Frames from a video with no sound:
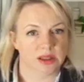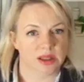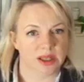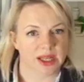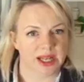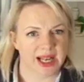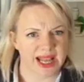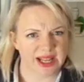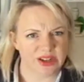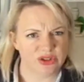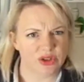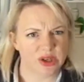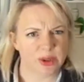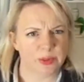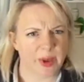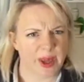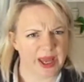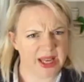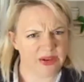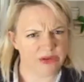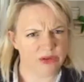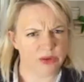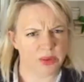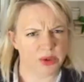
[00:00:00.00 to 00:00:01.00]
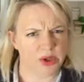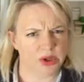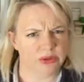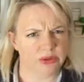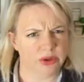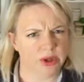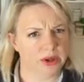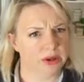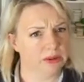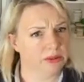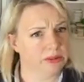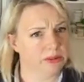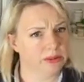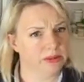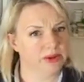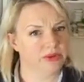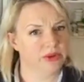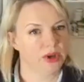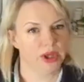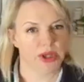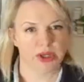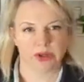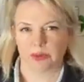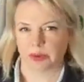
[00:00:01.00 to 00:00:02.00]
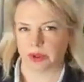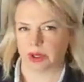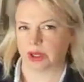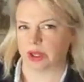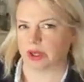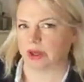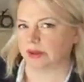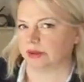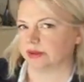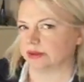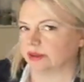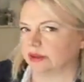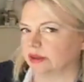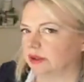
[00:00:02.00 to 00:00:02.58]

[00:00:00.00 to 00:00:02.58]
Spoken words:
Electric paint remover. I've never heard of one of those.